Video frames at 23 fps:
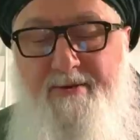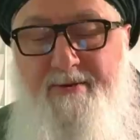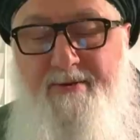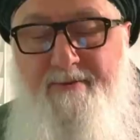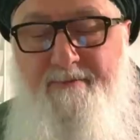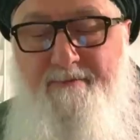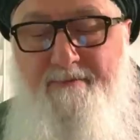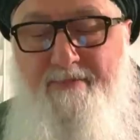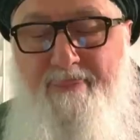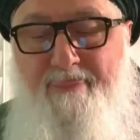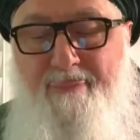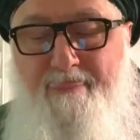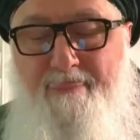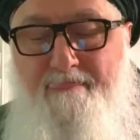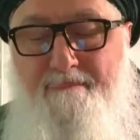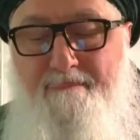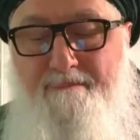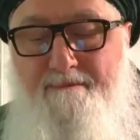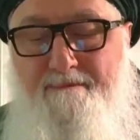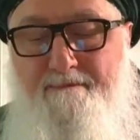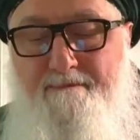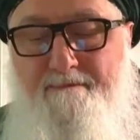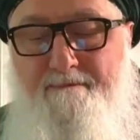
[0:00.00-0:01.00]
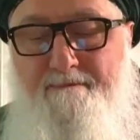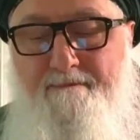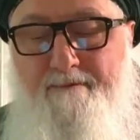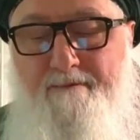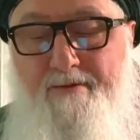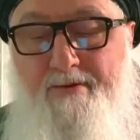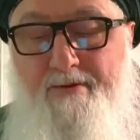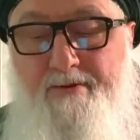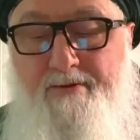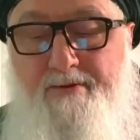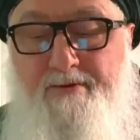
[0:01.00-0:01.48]

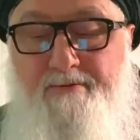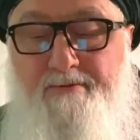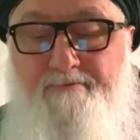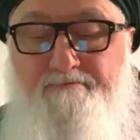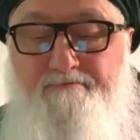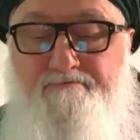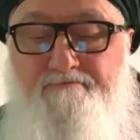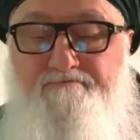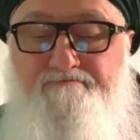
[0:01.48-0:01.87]
No one is speaking in this clip.